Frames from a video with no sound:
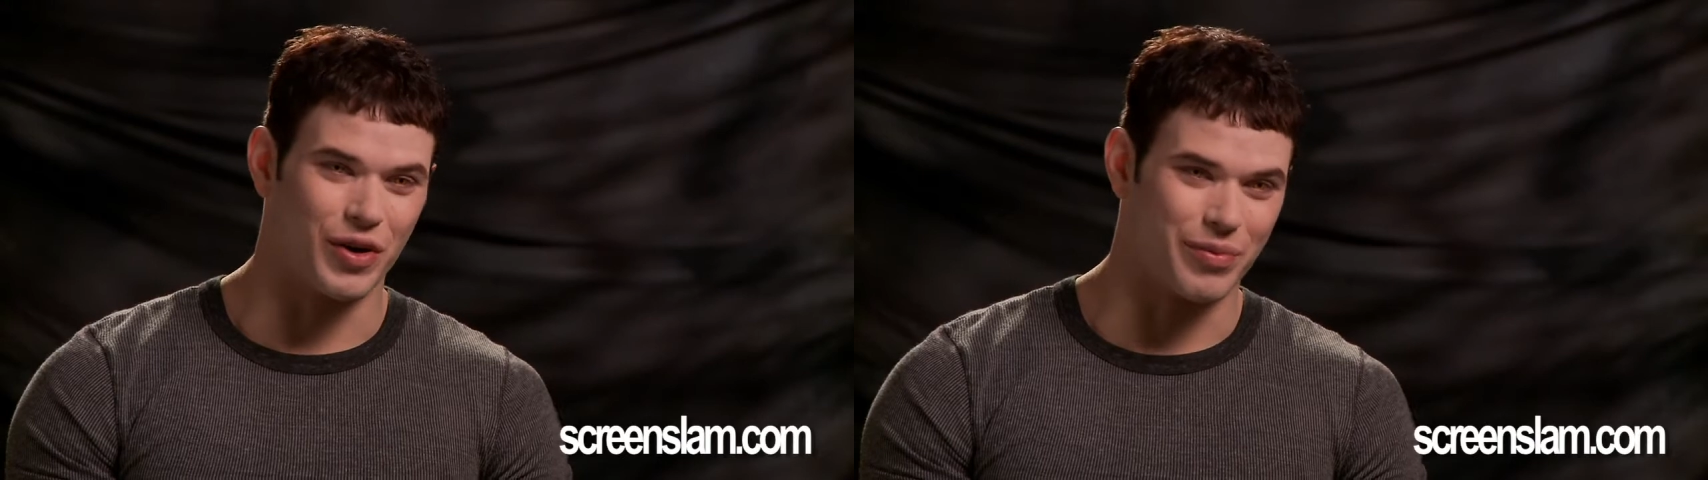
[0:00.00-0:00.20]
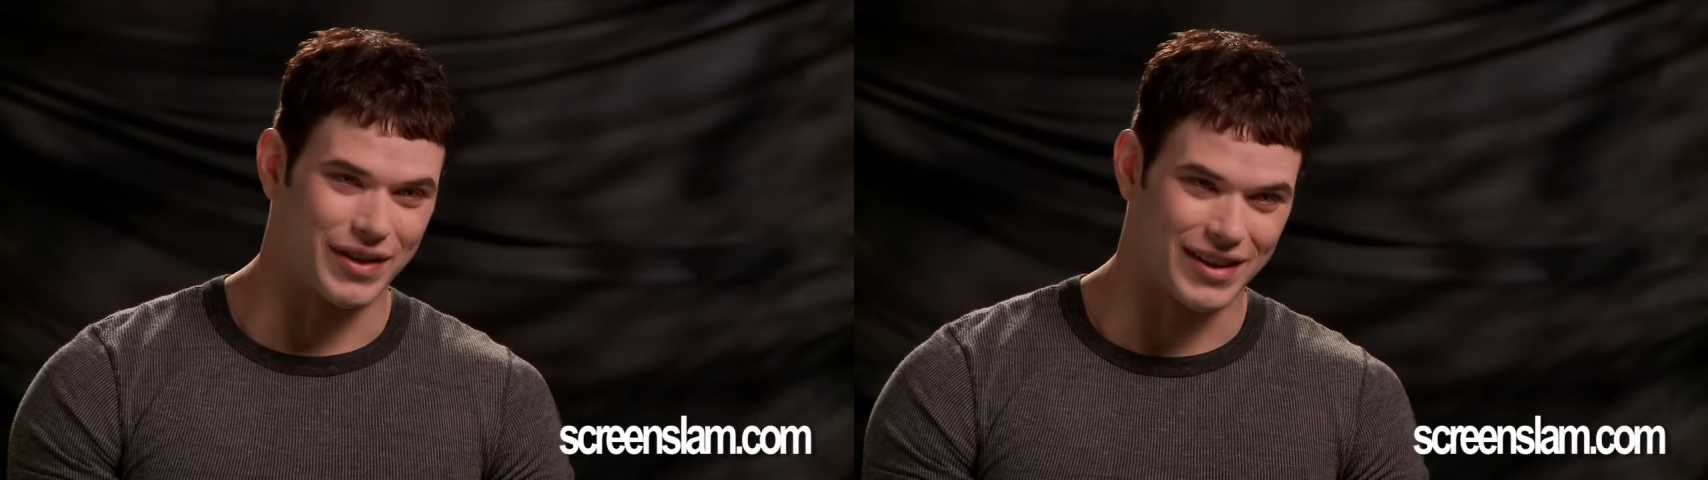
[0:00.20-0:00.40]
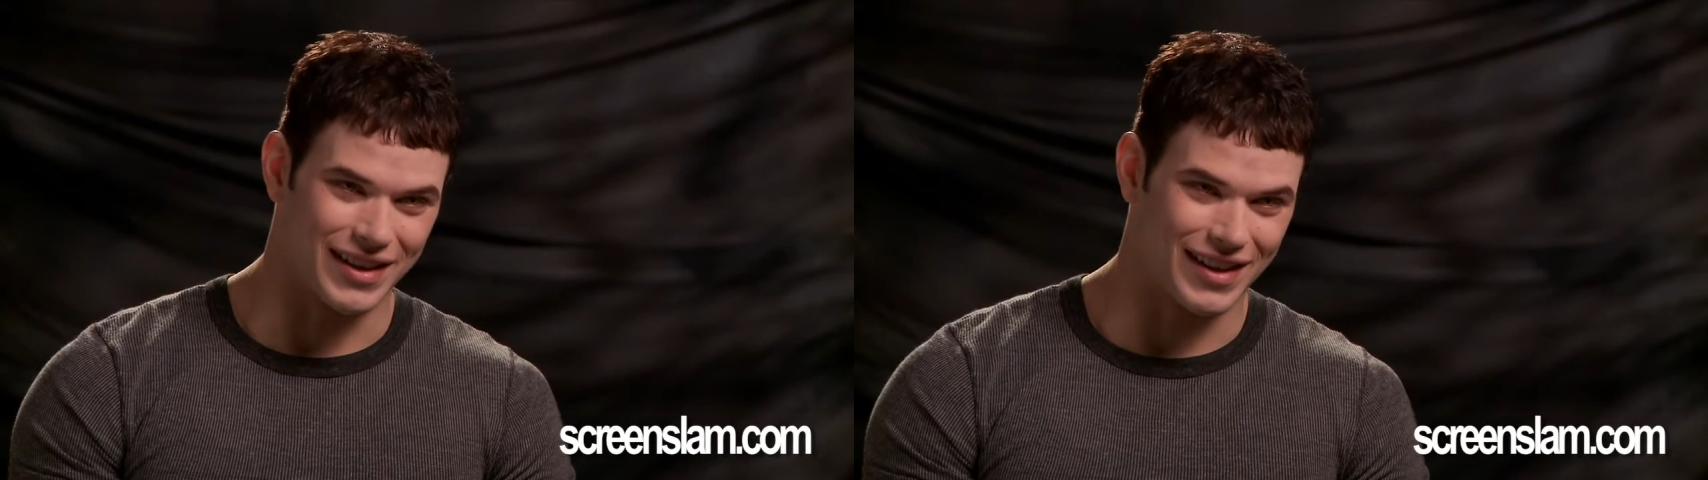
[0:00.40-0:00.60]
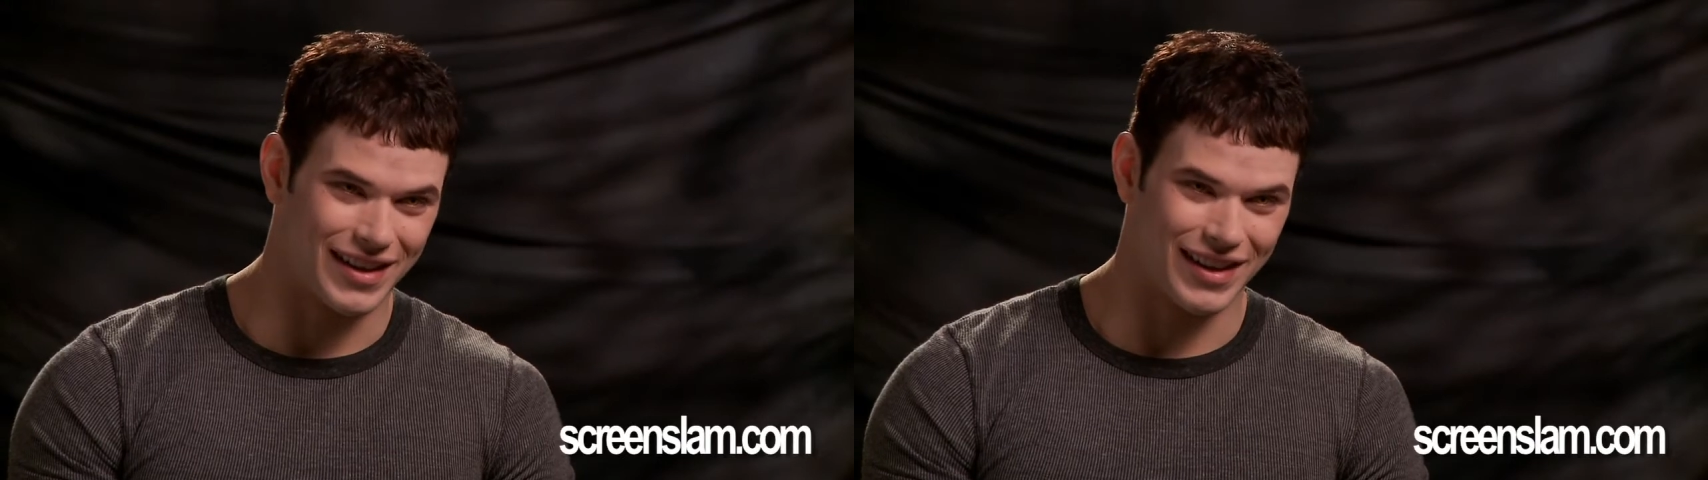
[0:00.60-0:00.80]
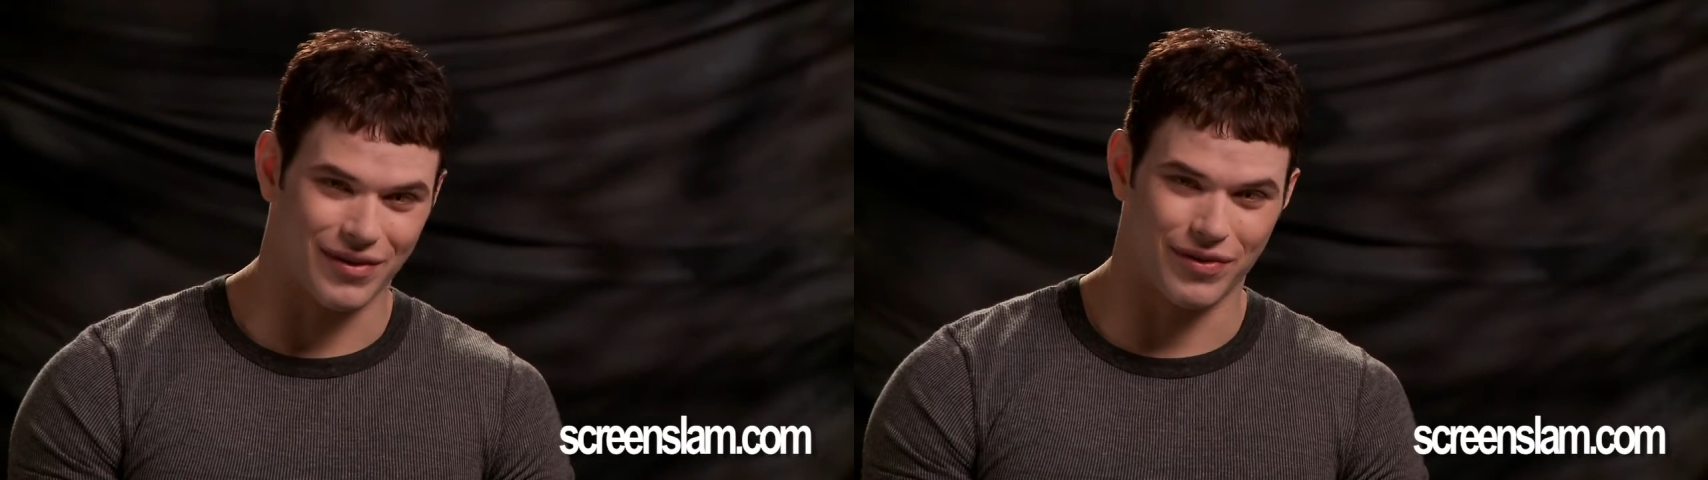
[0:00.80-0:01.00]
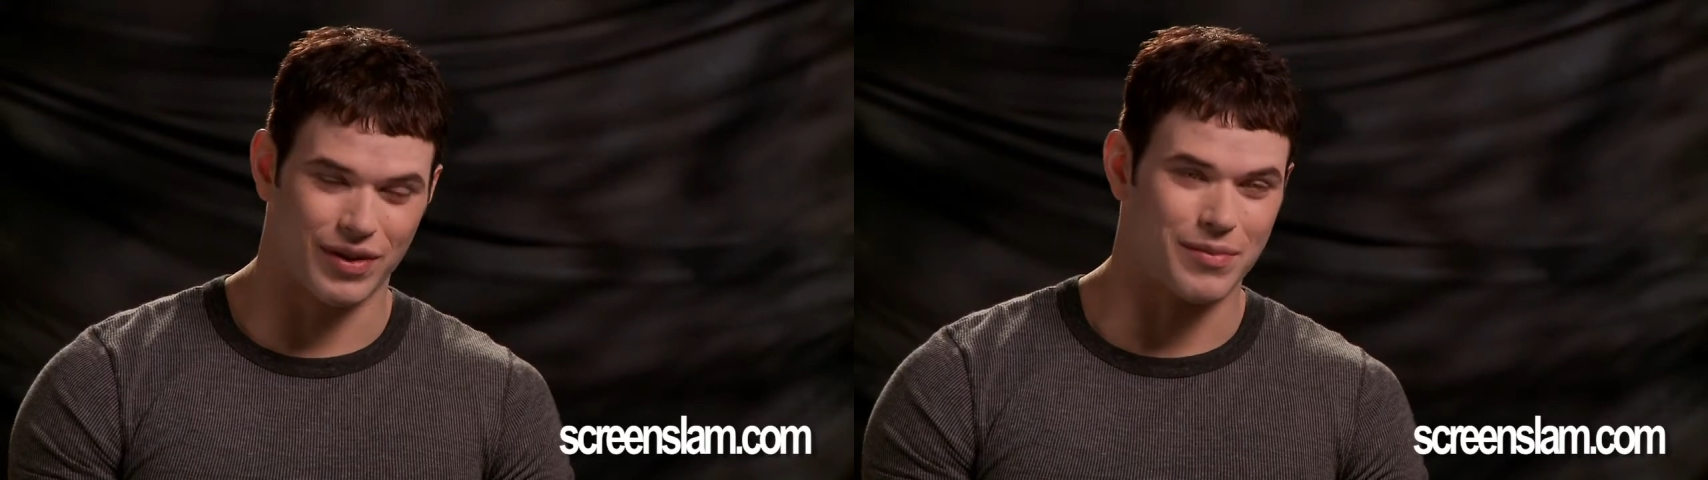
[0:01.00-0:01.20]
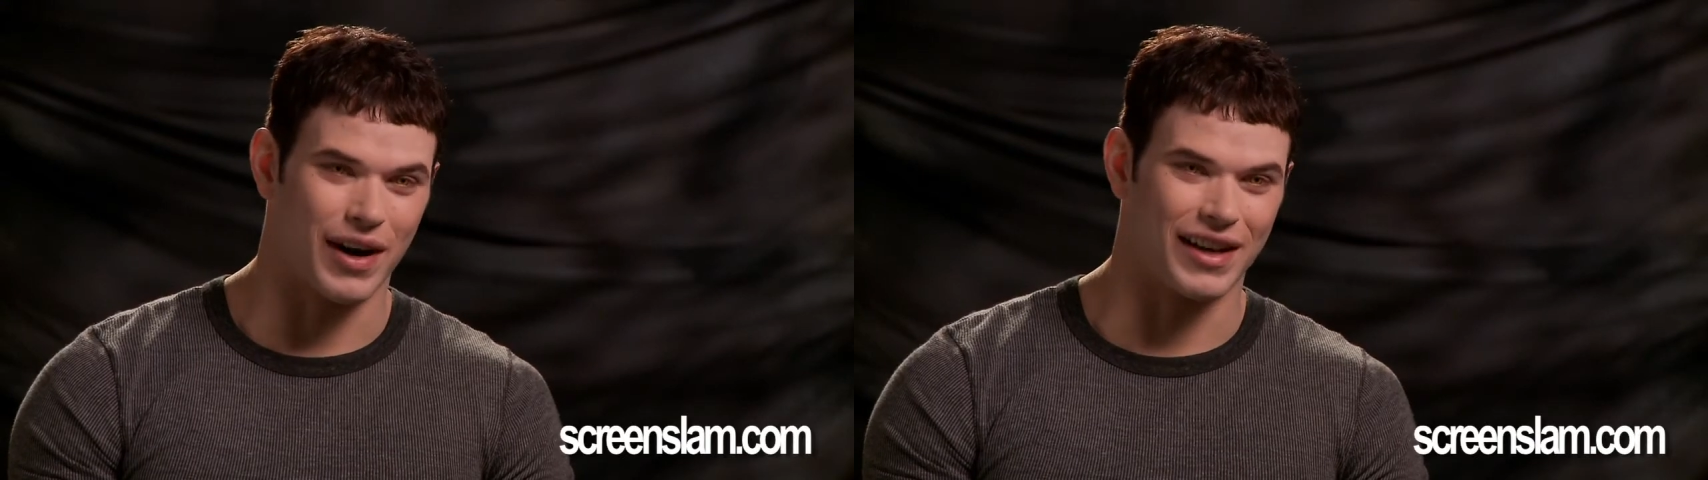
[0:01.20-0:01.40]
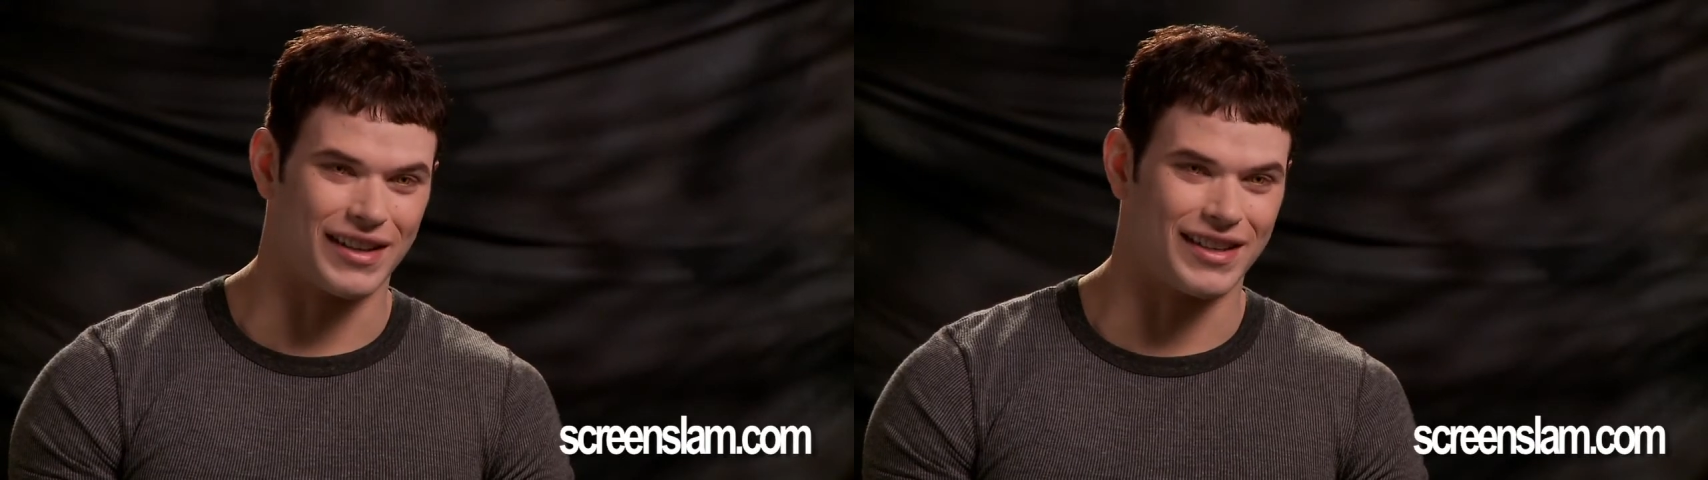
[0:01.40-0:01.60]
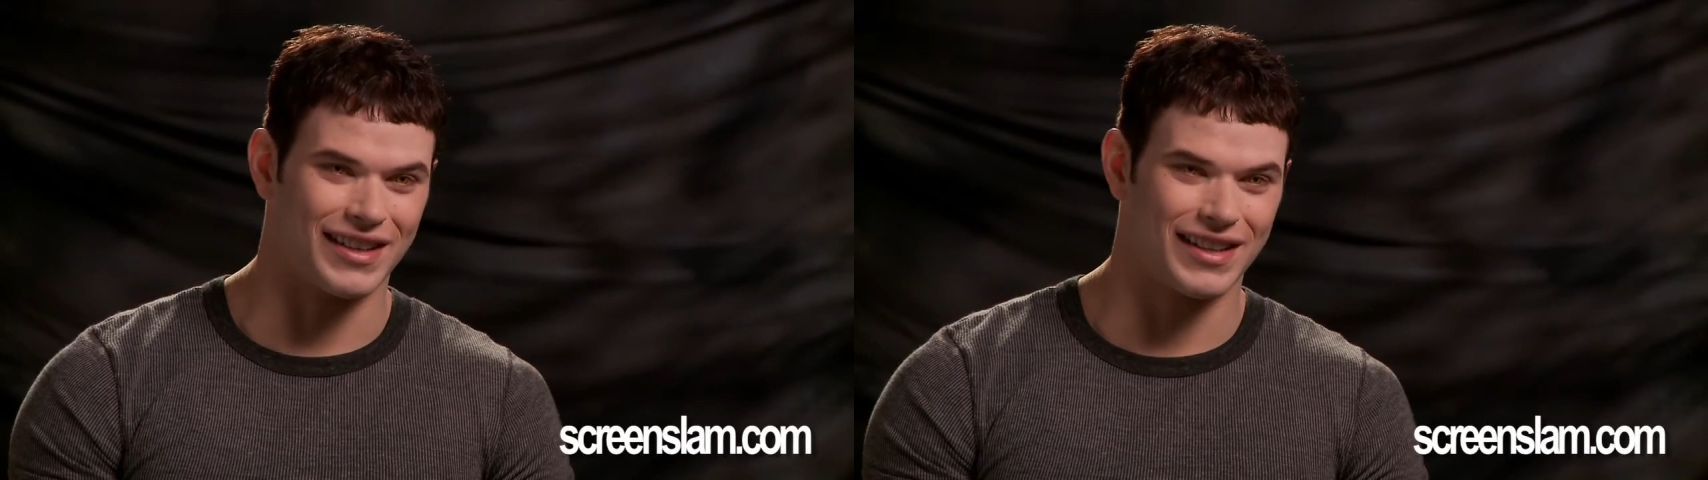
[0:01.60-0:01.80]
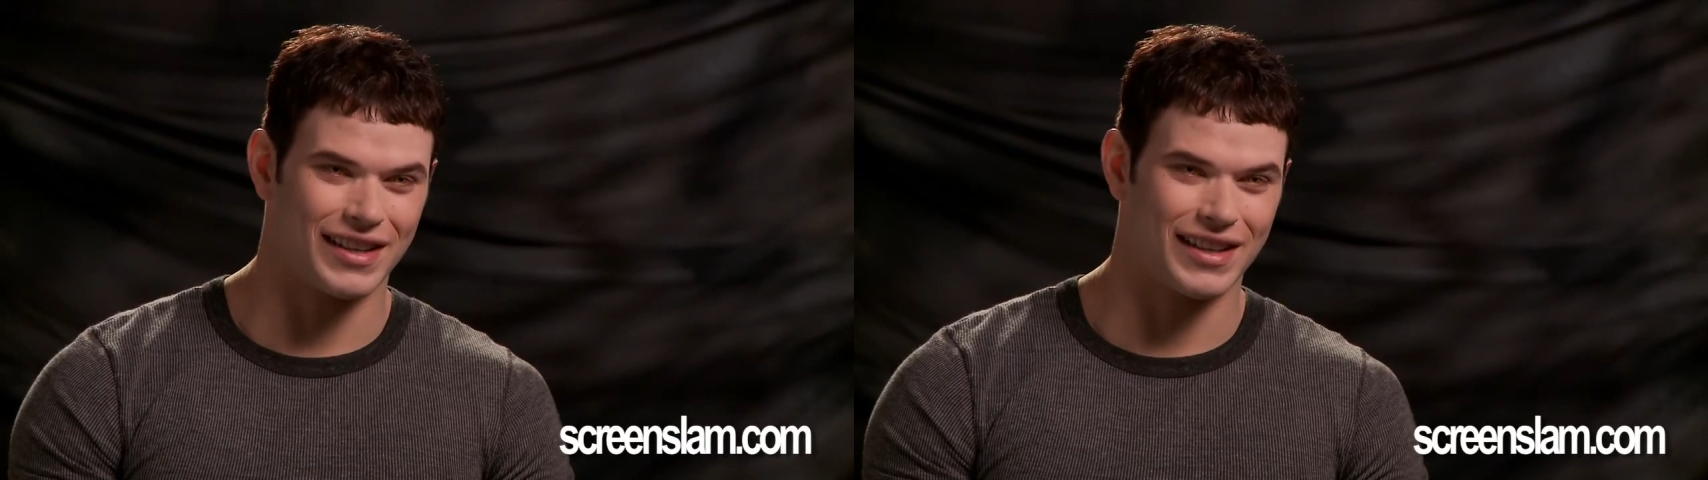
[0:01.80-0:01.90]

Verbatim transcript: open and free-minded